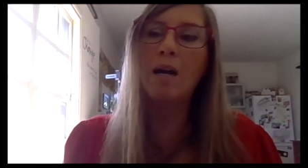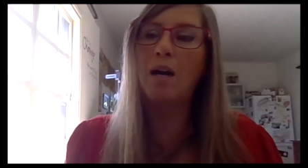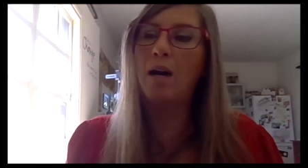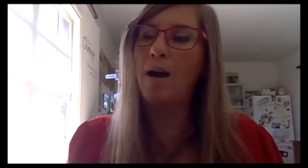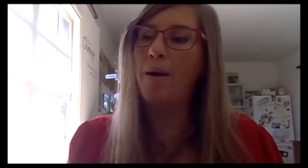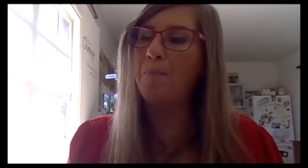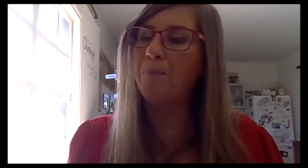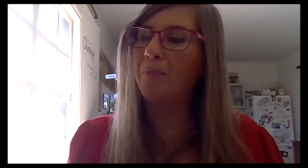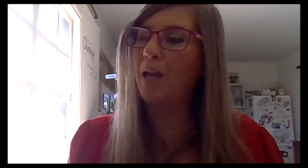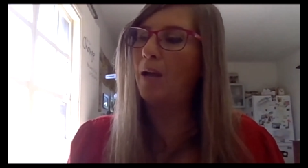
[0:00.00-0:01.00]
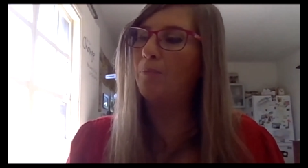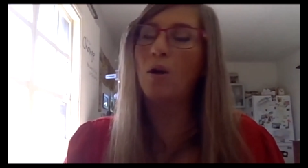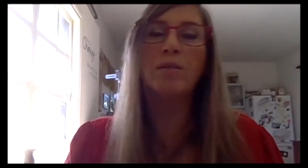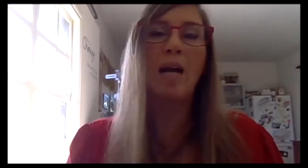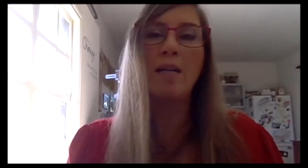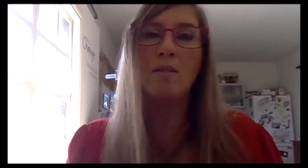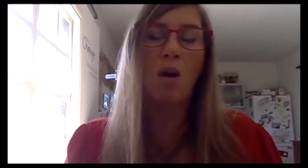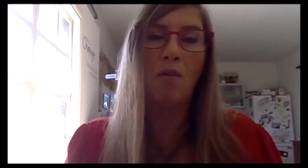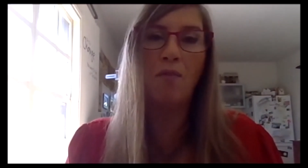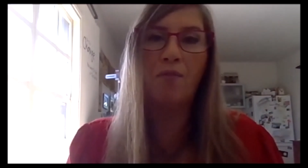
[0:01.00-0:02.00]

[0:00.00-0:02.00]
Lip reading: a broadcast of